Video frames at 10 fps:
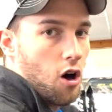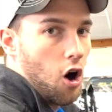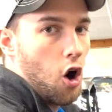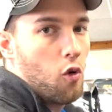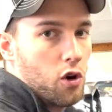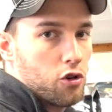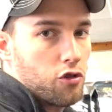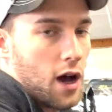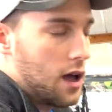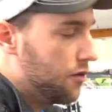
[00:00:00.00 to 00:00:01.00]
all-wheel
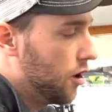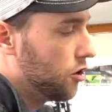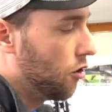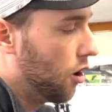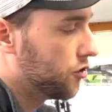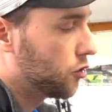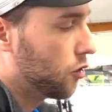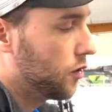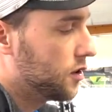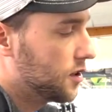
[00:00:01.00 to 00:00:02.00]
drive, and you're also
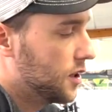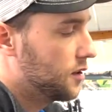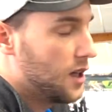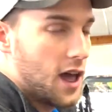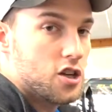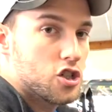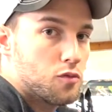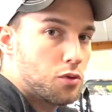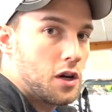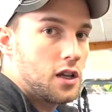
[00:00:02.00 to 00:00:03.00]
going to get the
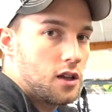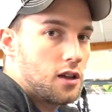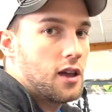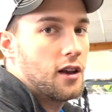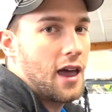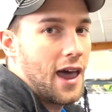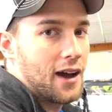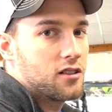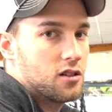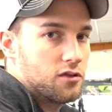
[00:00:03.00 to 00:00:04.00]
engine braking and
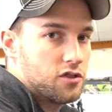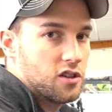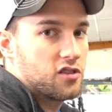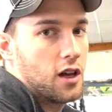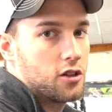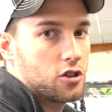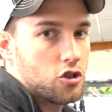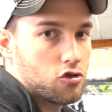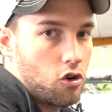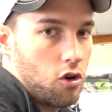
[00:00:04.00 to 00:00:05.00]
active descent
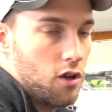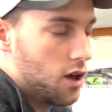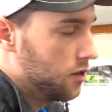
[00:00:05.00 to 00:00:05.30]
control.